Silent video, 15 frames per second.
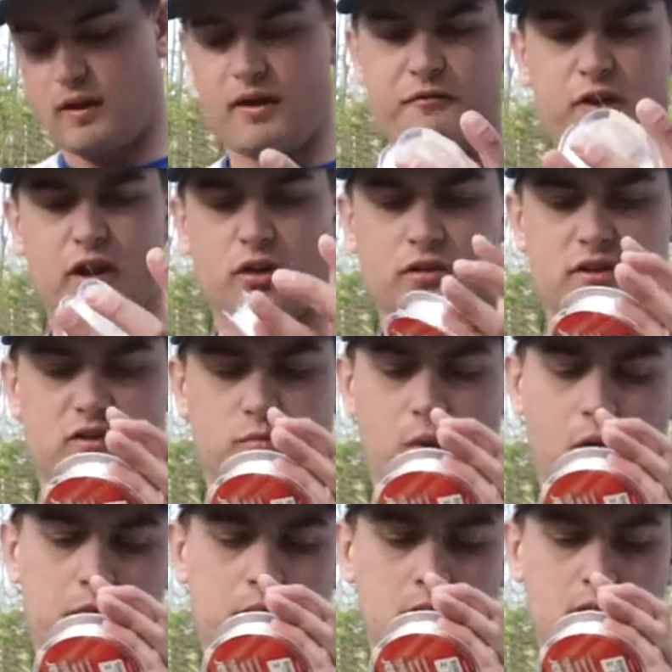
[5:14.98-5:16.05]
I figure this will
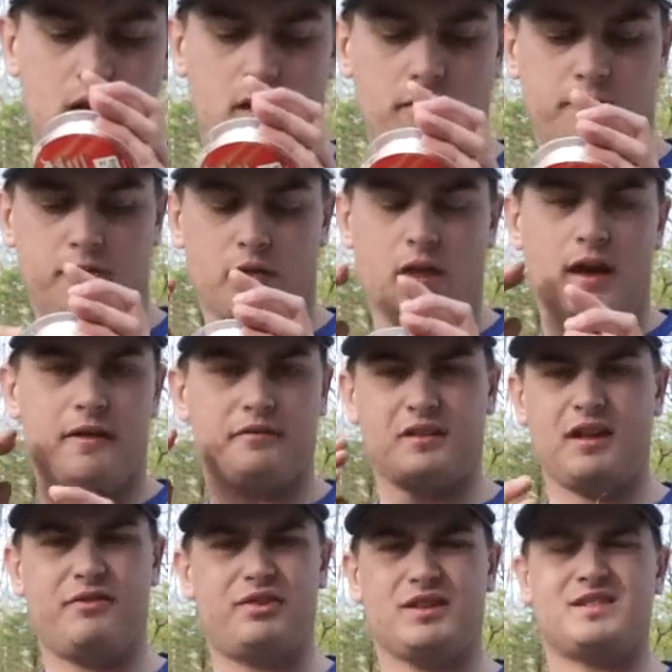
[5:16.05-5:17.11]
probably be enough left.
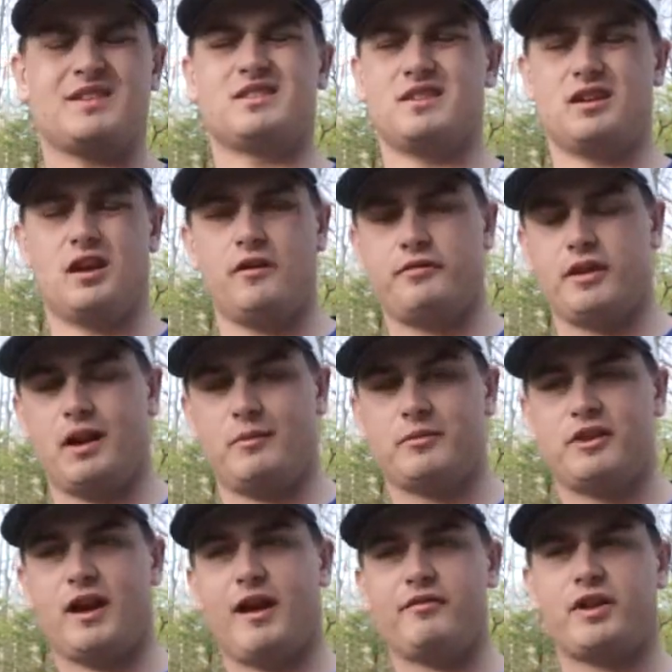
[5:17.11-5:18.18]
If this isn't enough, then
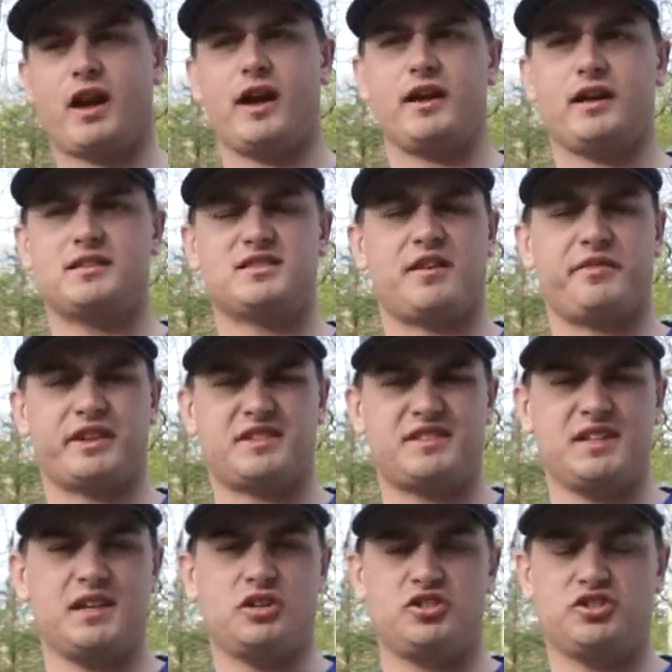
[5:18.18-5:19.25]
I'm, I've got a Sufix
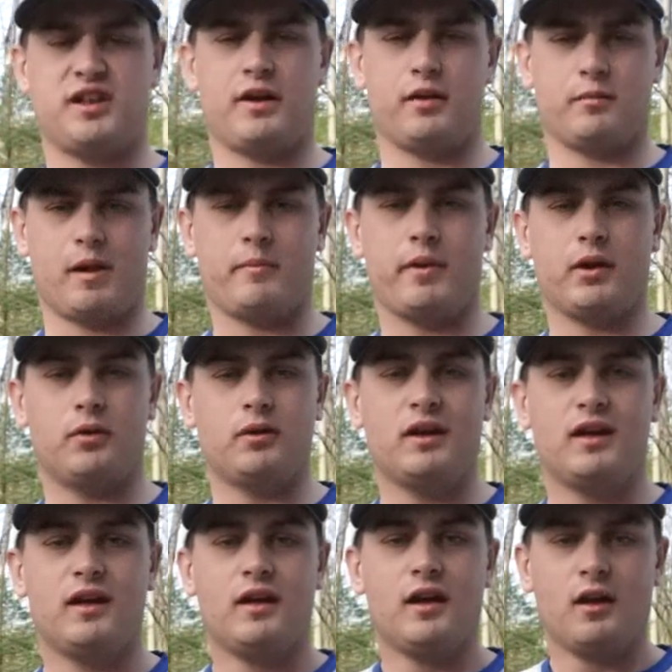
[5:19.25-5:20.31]
Siege down in my boat
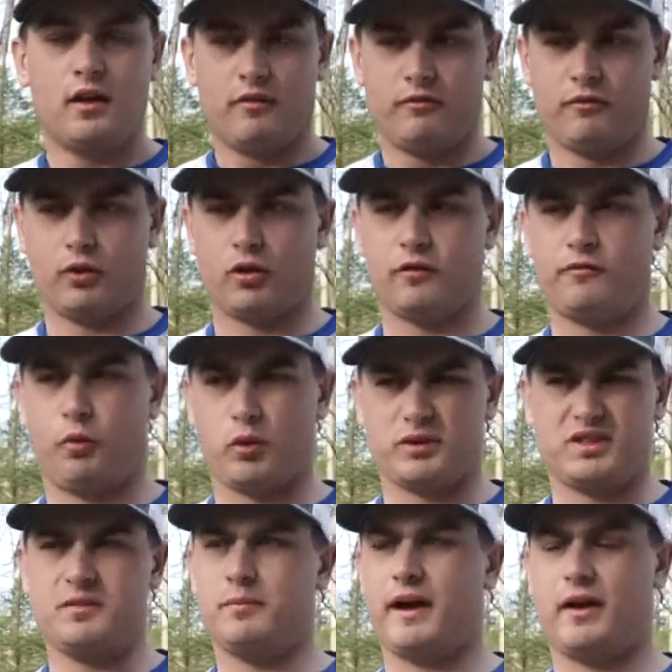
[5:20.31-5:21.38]
for
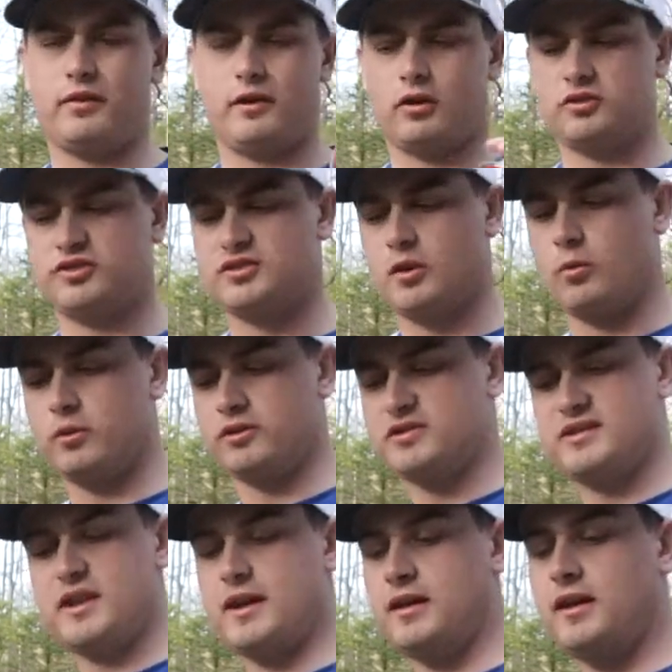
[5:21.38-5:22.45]
14 pound that I'll just throw on
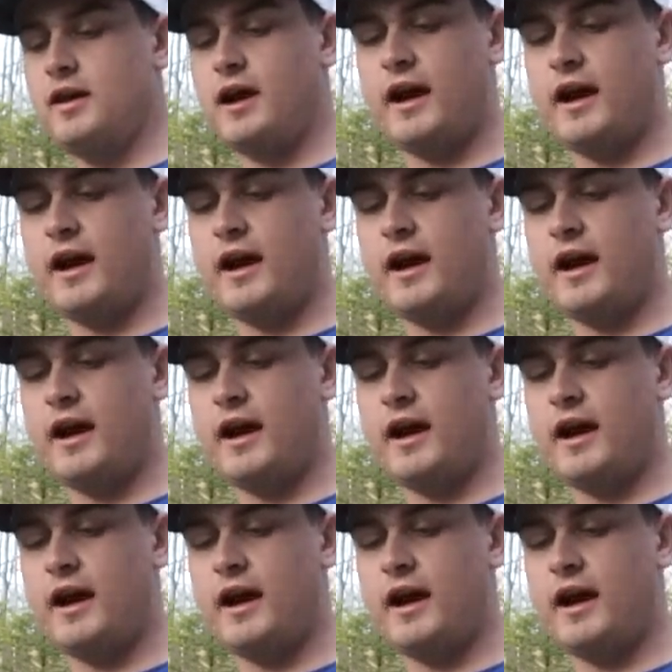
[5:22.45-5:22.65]
instead.